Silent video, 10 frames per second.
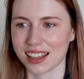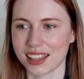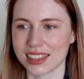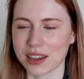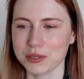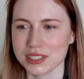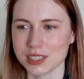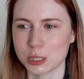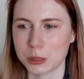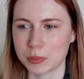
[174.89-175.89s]
That was
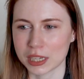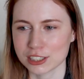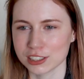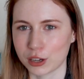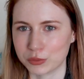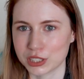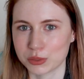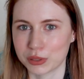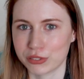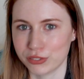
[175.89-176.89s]
especially
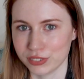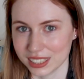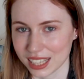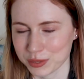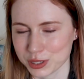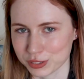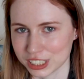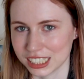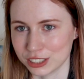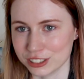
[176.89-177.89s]
obvious with Finn. That was
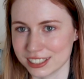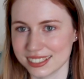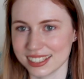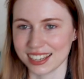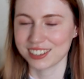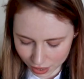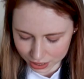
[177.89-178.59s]
really good to see.